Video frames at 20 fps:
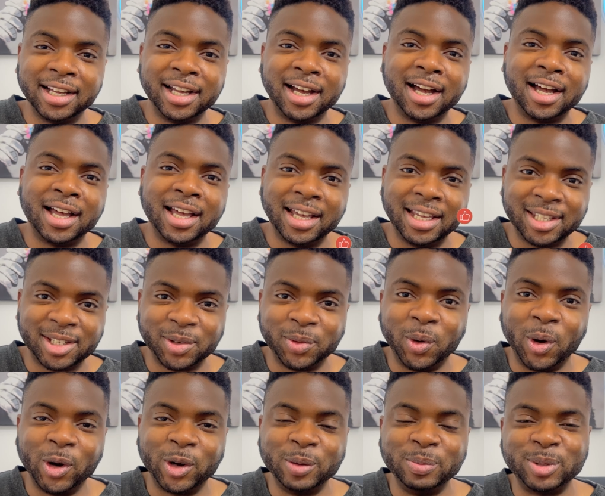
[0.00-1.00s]
guys, and
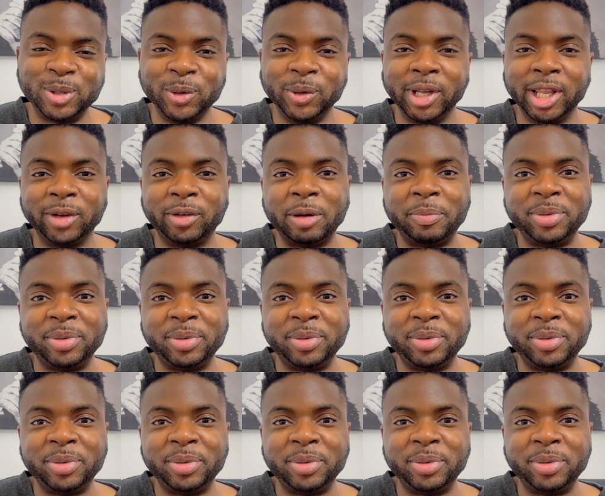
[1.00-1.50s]
welcome to another